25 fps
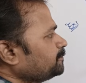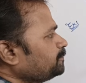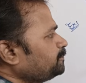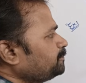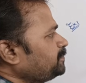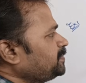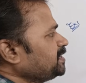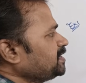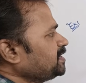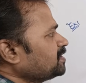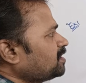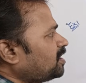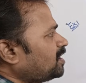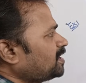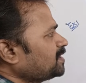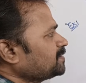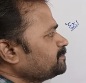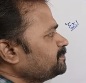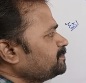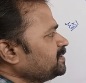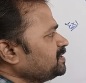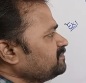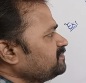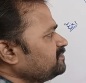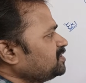B on
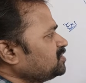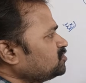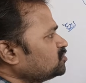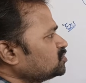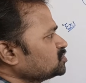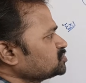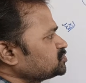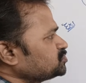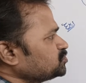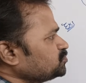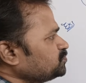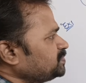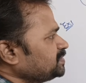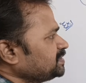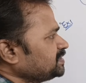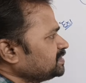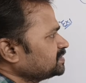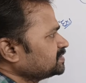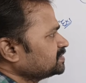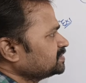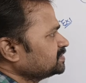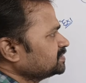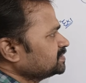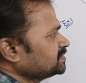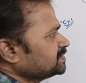B will goes to
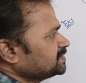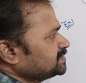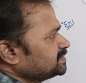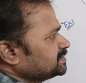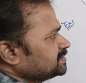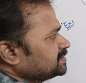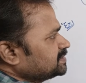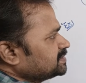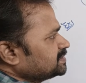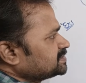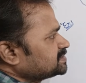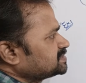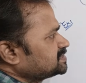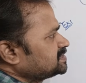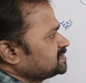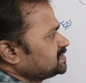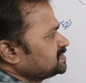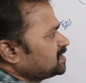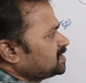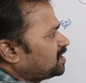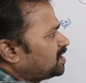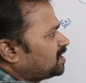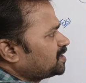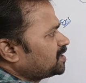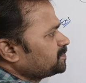B.
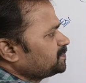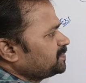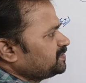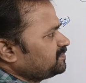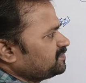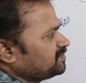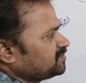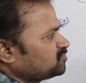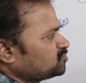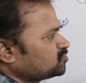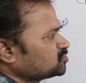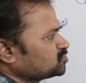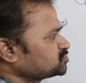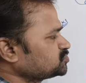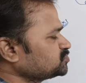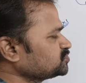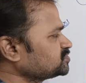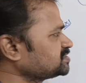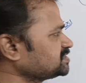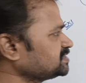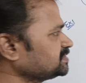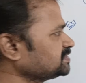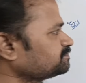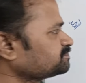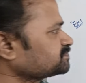C on B will goes to
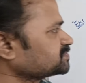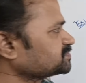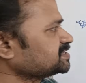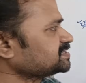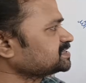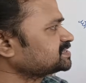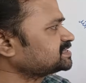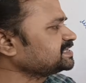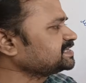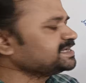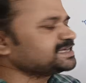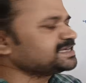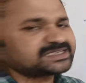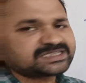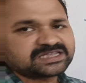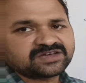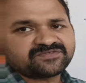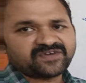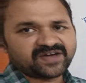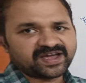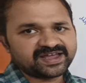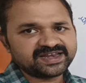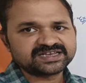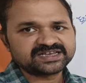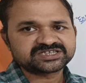C. C is the
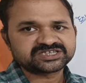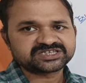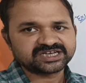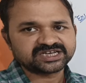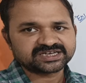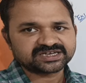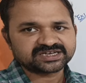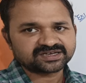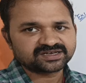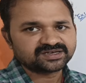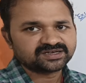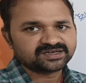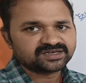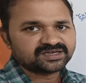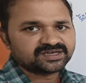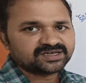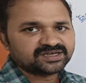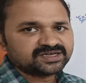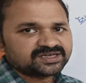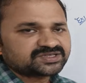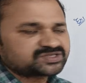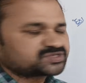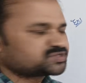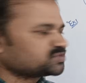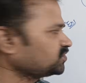final state.
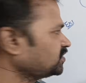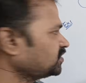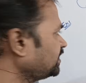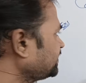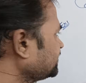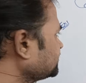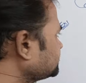So let